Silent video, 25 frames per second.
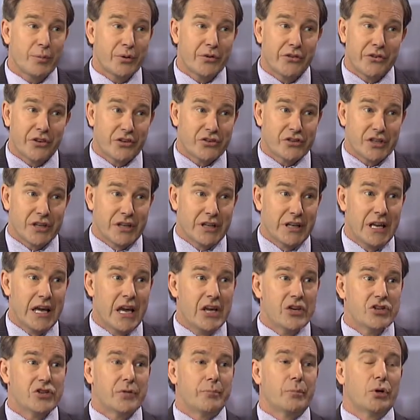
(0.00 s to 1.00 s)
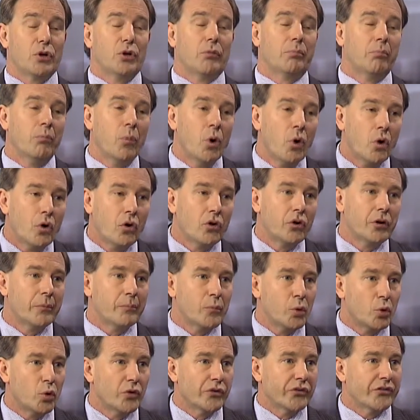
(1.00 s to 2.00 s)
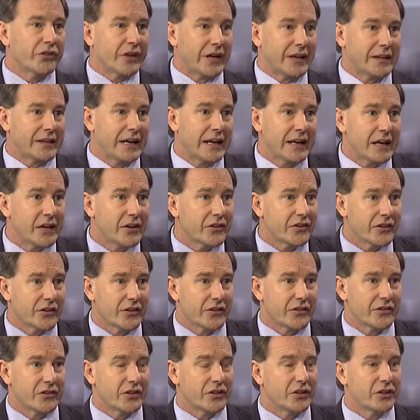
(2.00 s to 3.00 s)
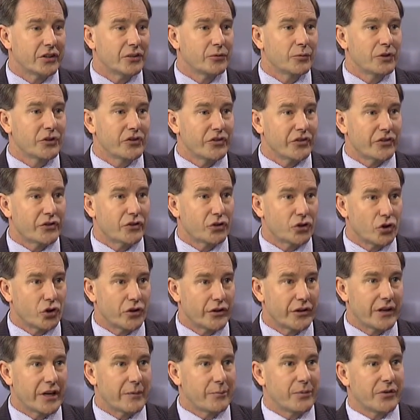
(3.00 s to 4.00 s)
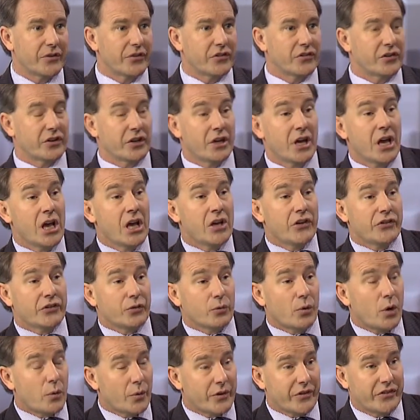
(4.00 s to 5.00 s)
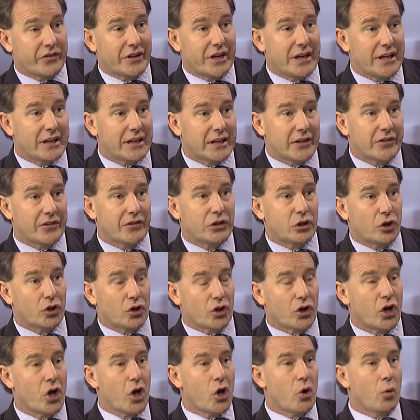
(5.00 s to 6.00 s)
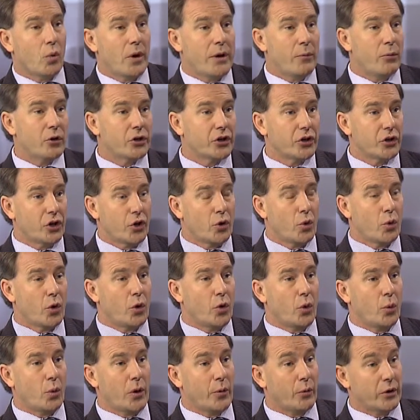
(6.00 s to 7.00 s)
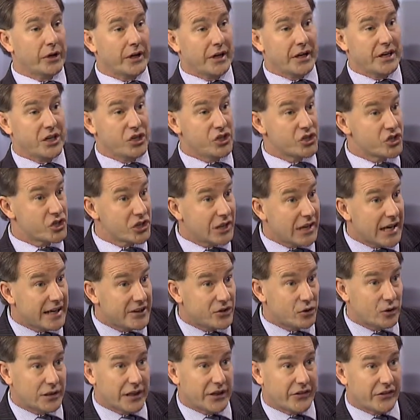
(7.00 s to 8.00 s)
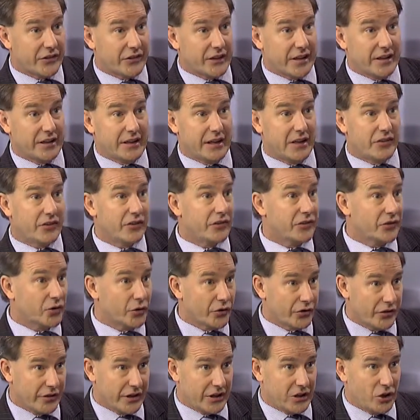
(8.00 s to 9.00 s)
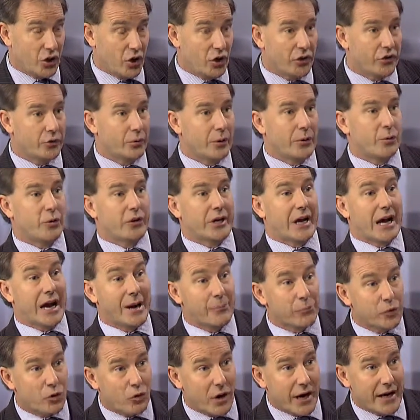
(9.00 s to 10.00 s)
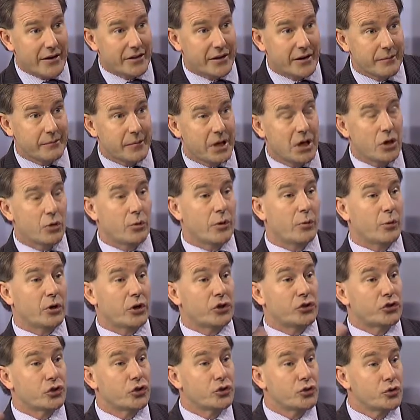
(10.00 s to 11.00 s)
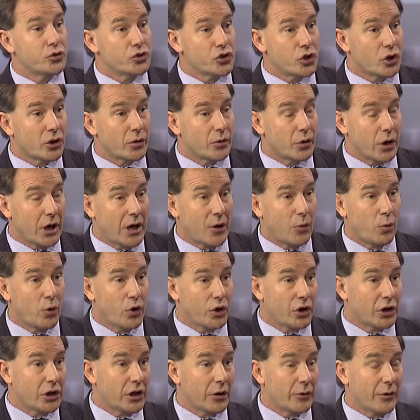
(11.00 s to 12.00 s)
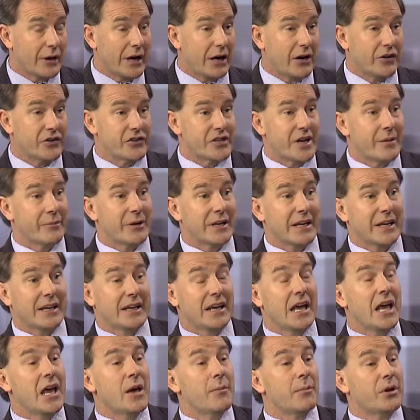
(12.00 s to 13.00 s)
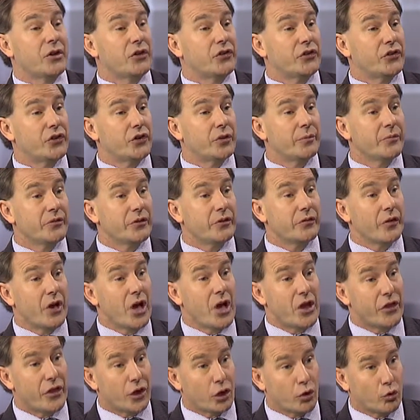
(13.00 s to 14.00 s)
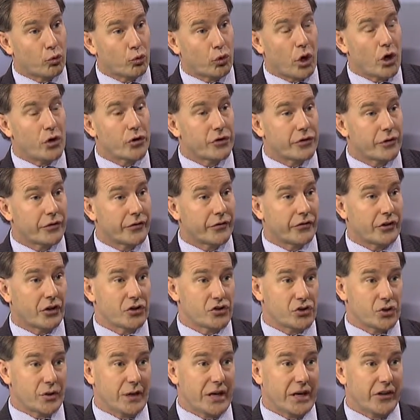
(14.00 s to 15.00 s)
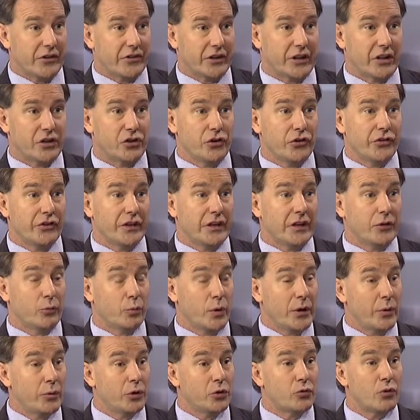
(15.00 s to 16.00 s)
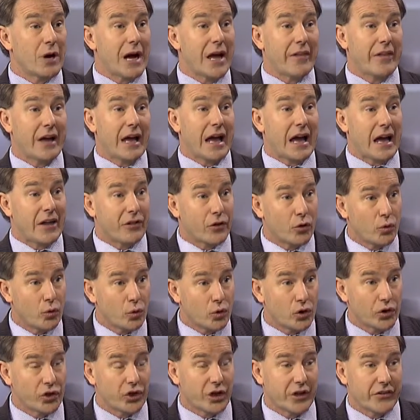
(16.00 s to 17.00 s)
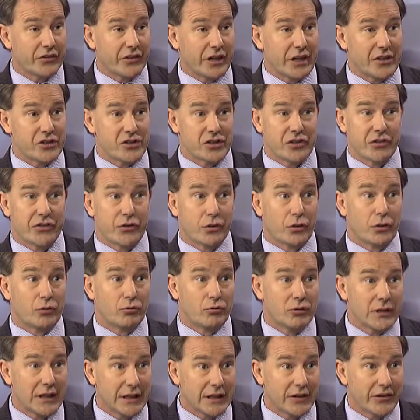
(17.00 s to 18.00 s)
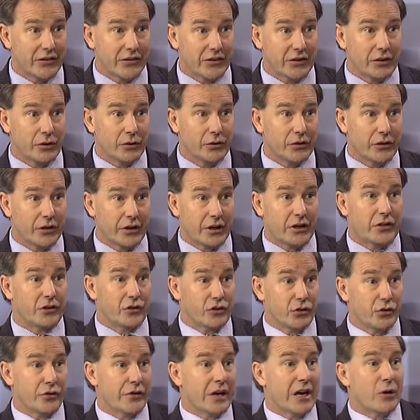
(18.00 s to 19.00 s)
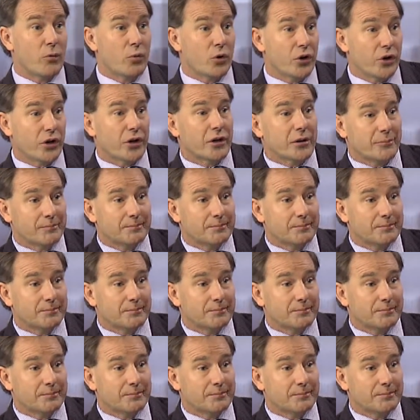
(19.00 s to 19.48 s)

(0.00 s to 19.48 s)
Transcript: position to build more and more state houses, you know? We're just not in that position. So what we're saying is, look, we want to we want to insulate all our state houses because they're not. We want to upgrade them. We want to do job, uh, work like we are in Tamaki. But in terms of the growth of social housing in New Zealand, we would rather other organisations who are really skilled at it do that work.